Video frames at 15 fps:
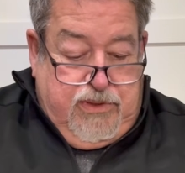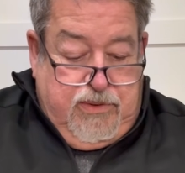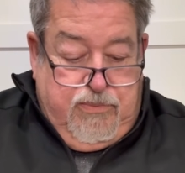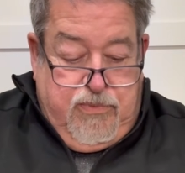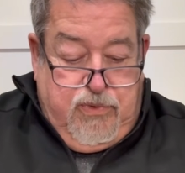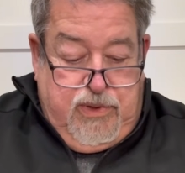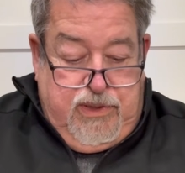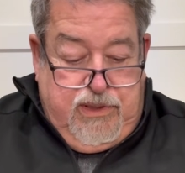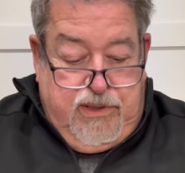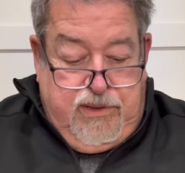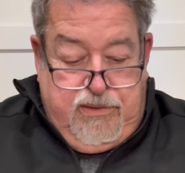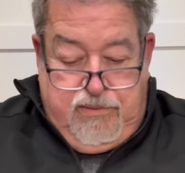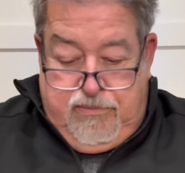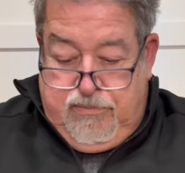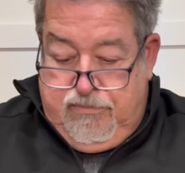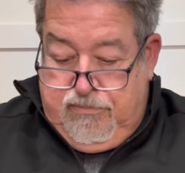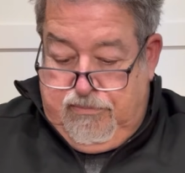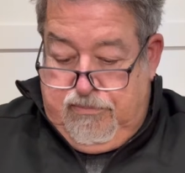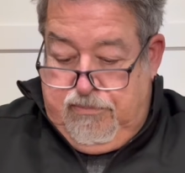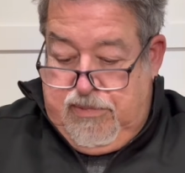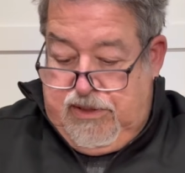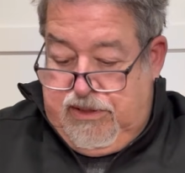real
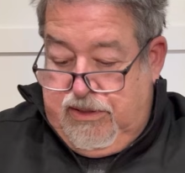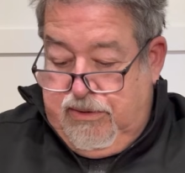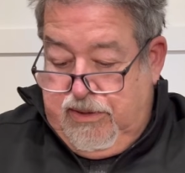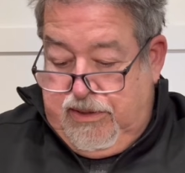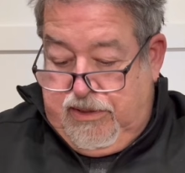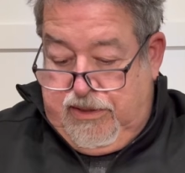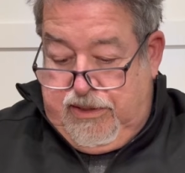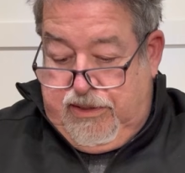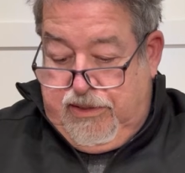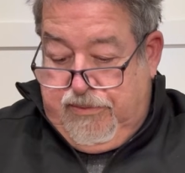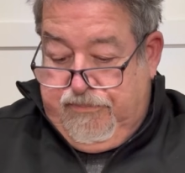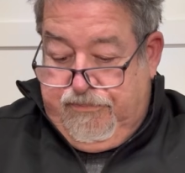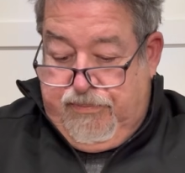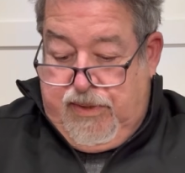material here.